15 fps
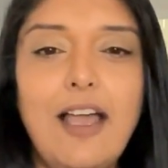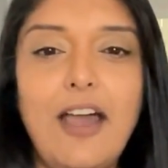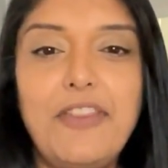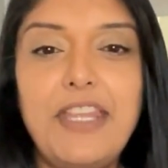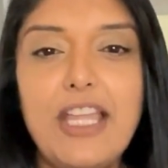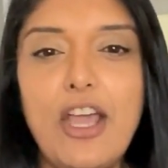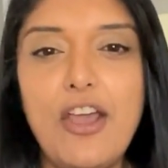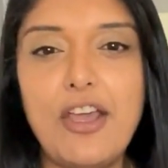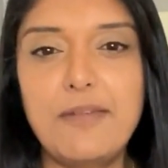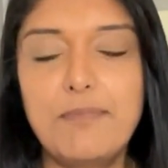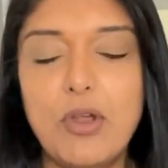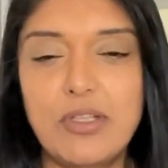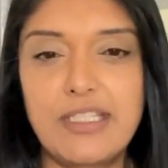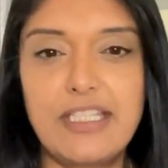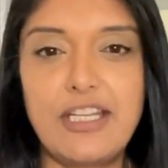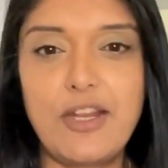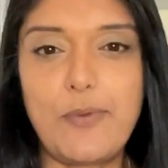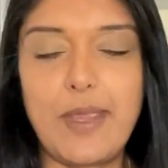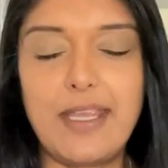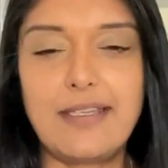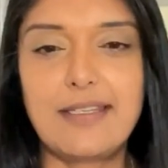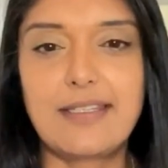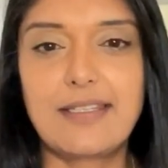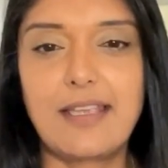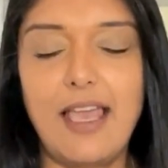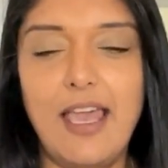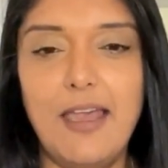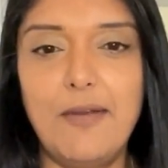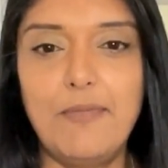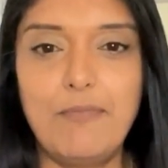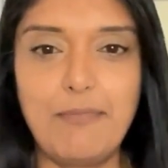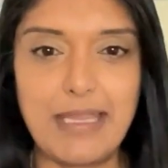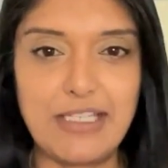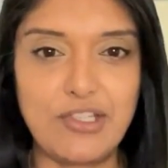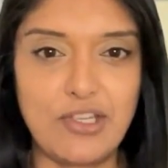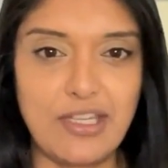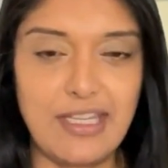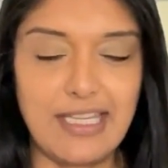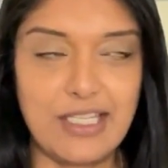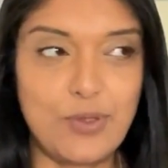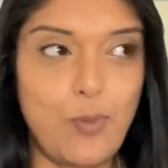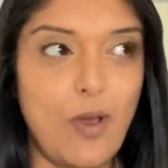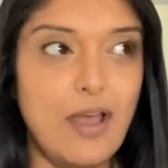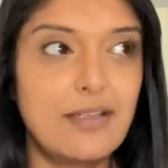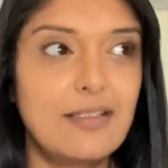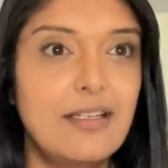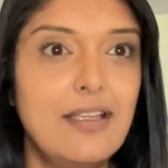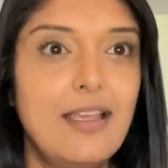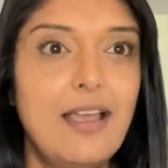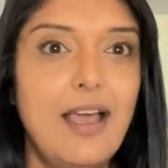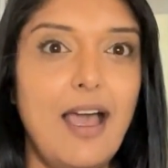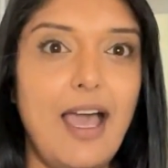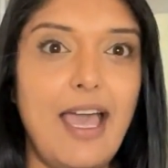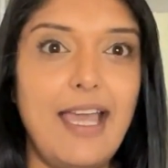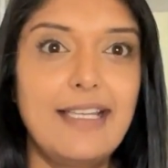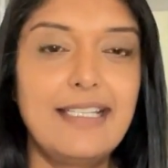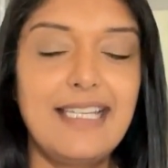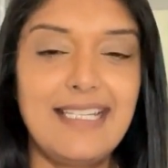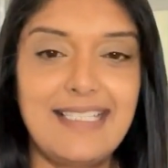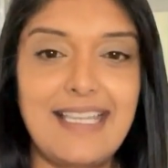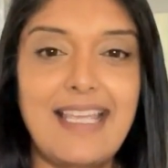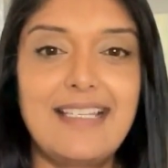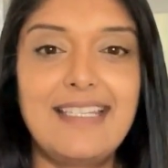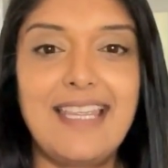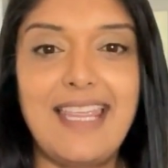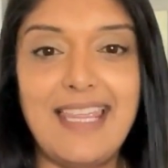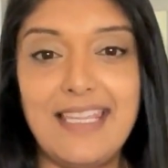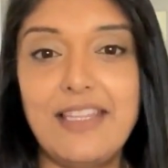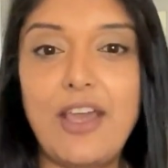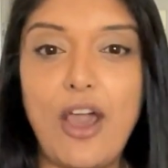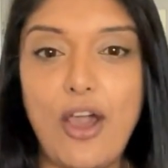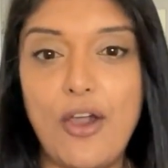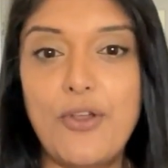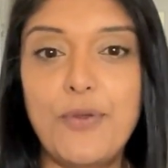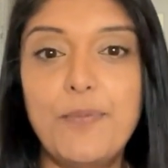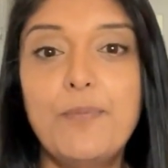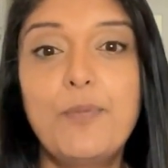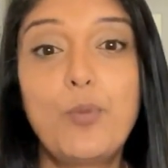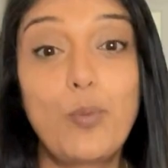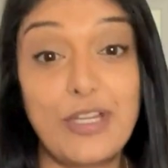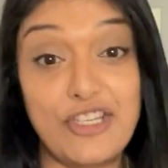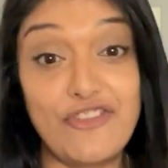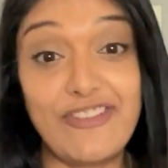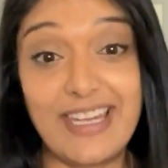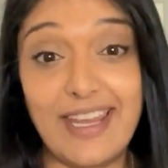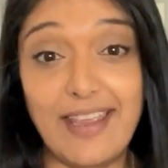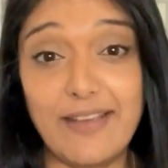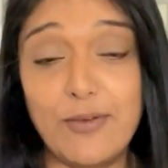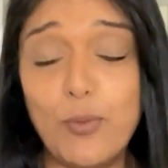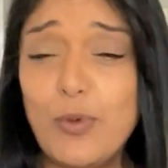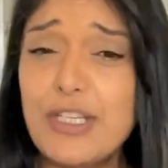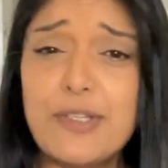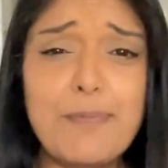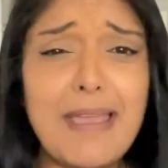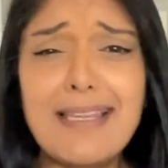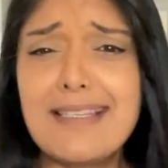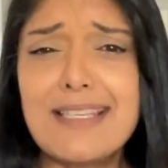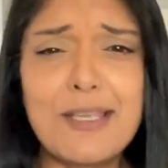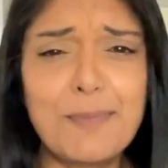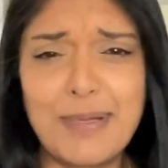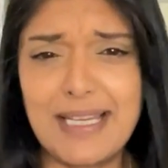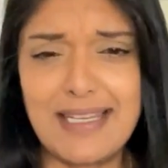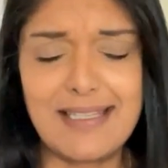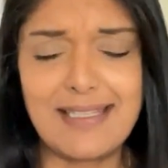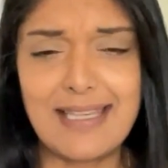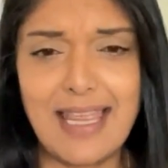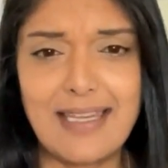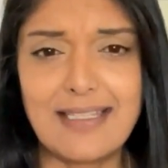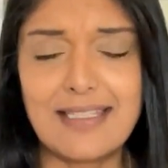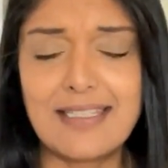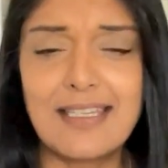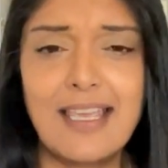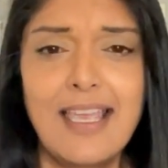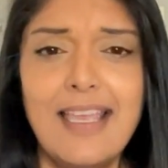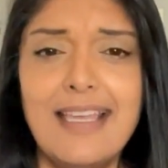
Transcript: I think I heard Martin Lewis mention this one, and he said heat the home when you're in it, which makes complete sense.